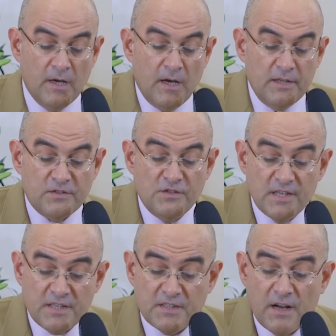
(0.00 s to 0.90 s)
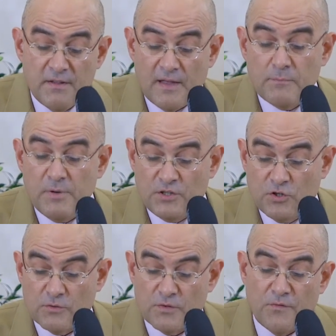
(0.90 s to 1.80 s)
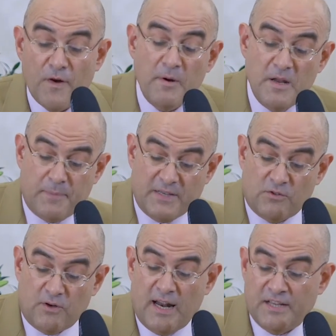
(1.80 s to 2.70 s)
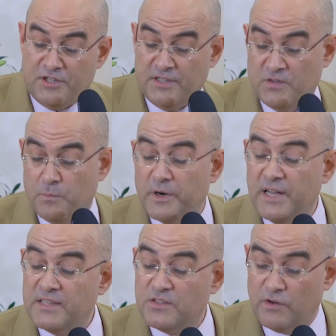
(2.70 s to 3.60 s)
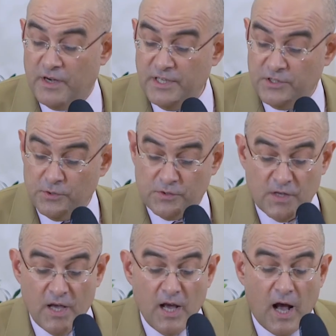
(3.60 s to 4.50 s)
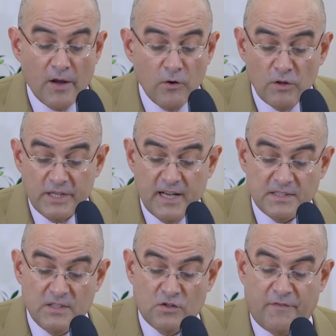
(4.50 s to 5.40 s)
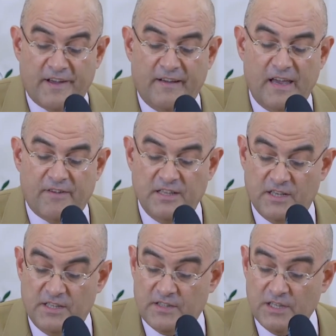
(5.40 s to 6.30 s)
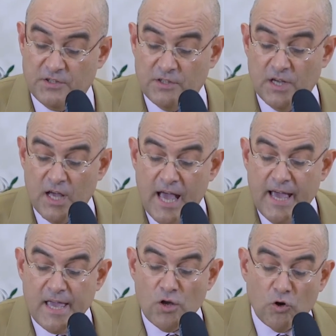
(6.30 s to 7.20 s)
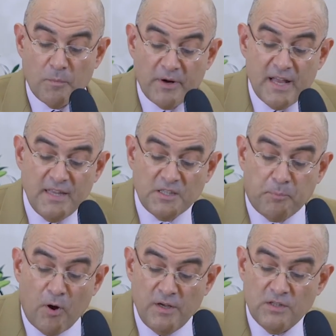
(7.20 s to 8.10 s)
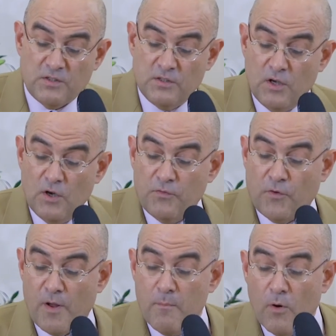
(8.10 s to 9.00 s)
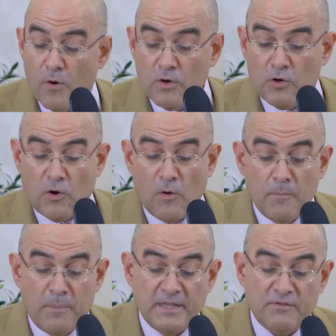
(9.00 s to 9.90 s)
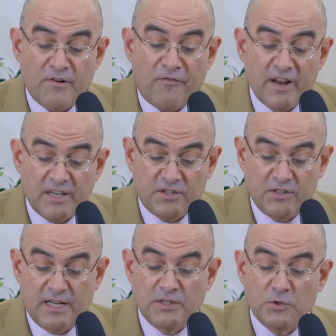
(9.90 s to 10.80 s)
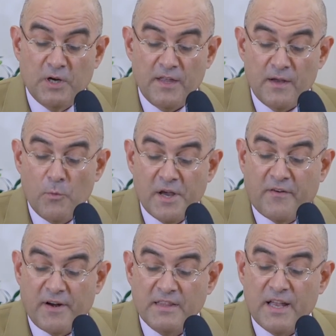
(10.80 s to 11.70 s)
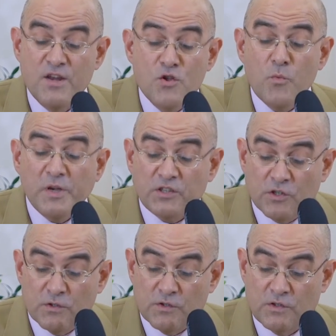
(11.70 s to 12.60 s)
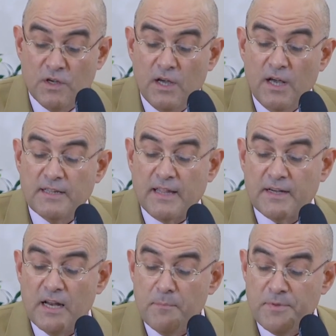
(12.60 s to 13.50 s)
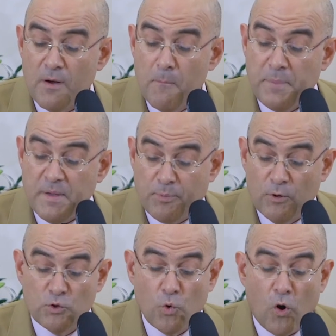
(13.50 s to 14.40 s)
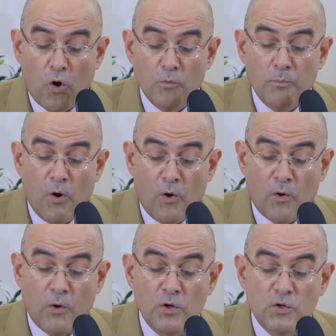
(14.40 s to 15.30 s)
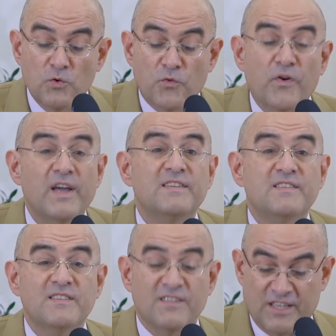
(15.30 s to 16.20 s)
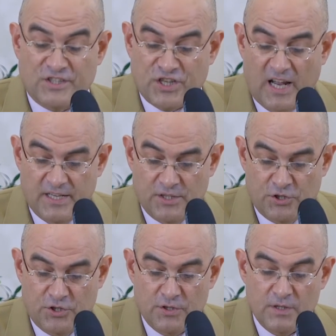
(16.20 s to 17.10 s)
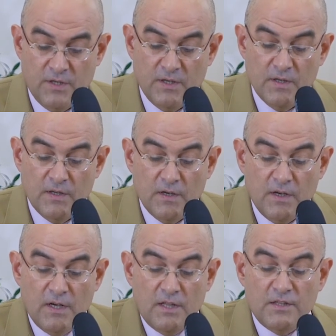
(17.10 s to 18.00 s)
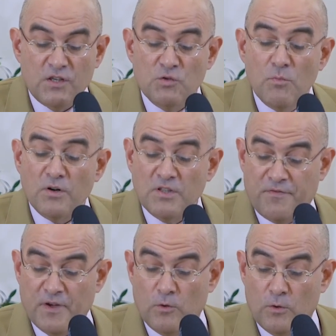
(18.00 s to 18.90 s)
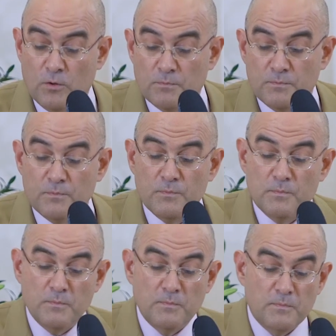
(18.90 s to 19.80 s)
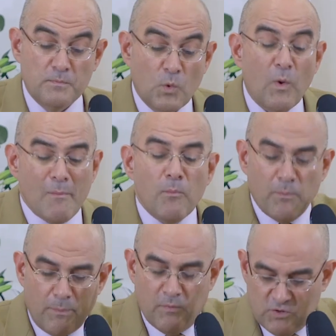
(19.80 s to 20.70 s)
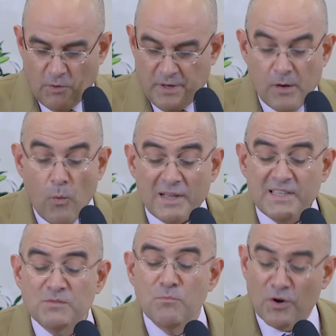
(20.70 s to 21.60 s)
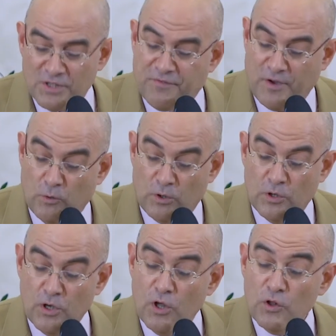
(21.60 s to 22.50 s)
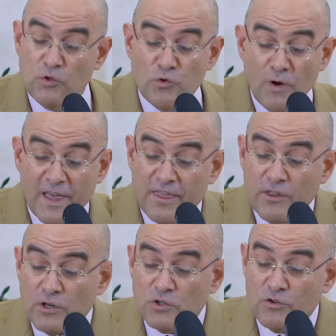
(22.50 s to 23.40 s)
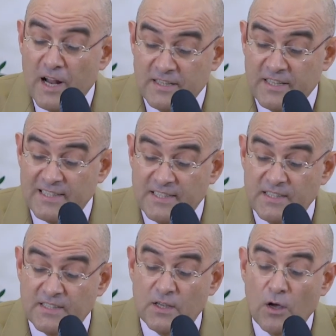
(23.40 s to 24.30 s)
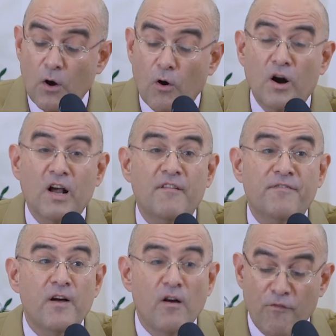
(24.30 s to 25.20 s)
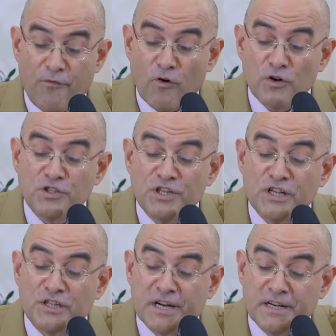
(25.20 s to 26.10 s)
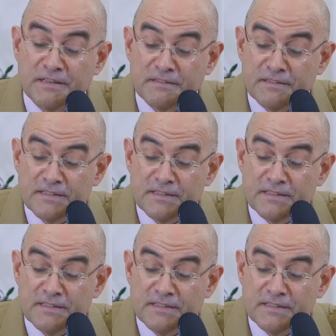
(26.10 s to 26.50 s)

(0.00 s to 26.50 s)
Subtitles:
It is necessary that bishops, family pastoral agents, priests, religious, and all the agents of evangelization incorporate these points for a more complete reflection, and together we create new visions that help young people to hope more, to face the challenge. This is more difficult. What is more difficult? Do a doctoral thesis or have 4 children?